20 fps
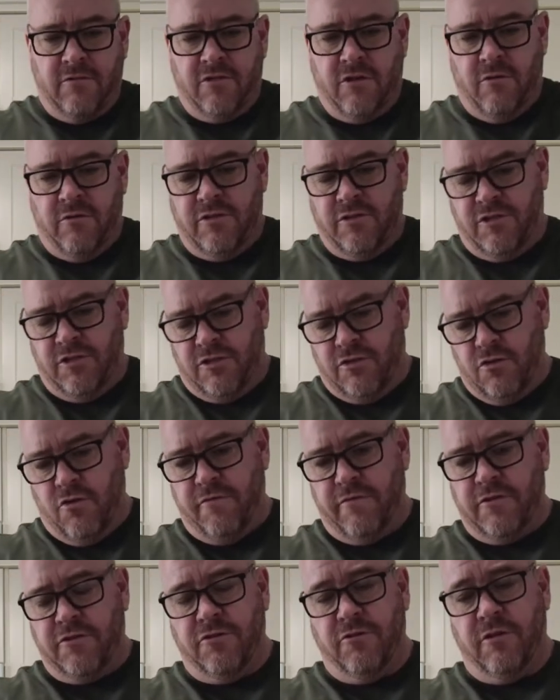so it's just
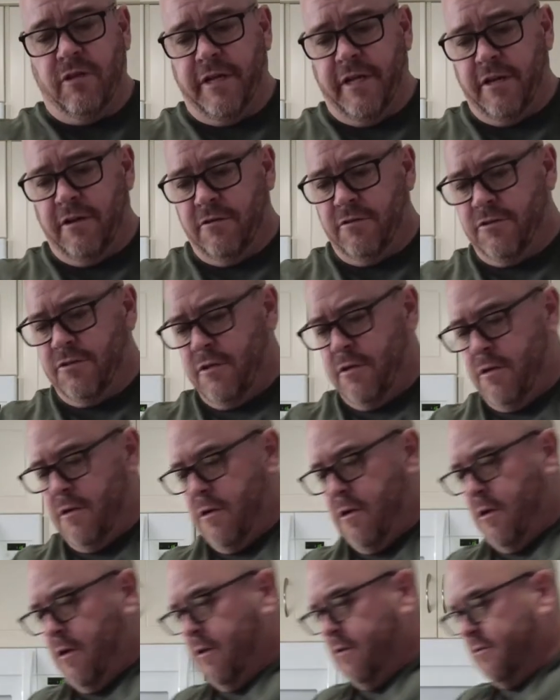over 2 liters.
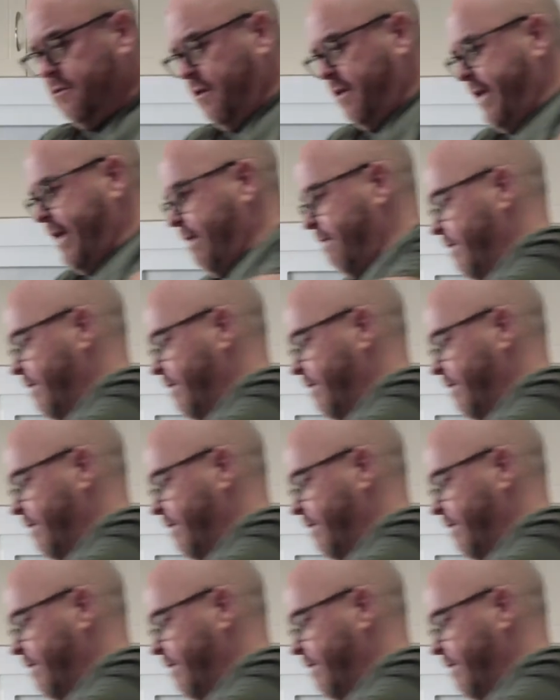So now